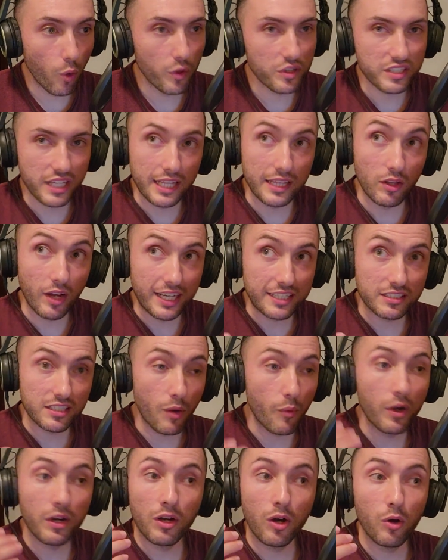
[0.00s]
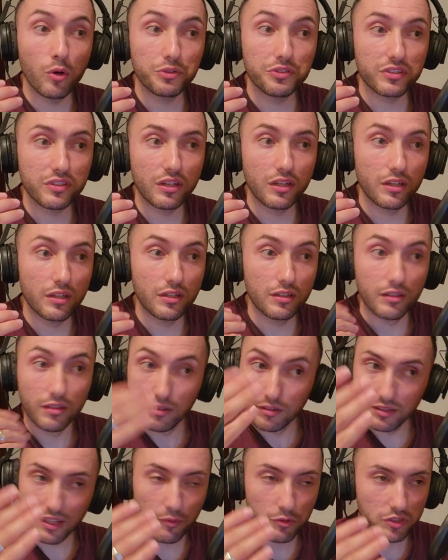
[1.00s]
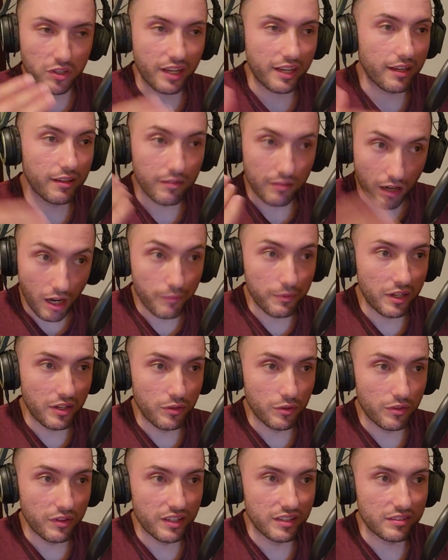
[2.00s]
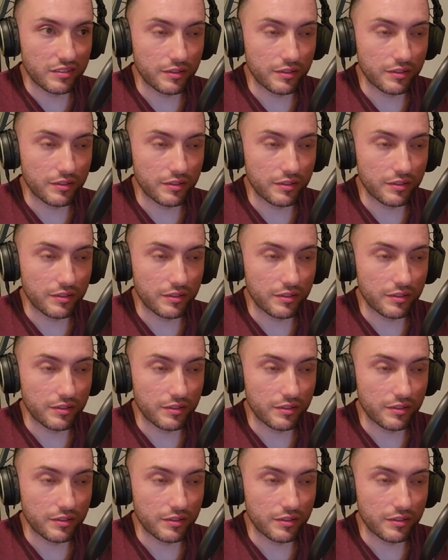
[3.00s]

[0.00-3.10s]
was there like someone else that was like, I'm going to do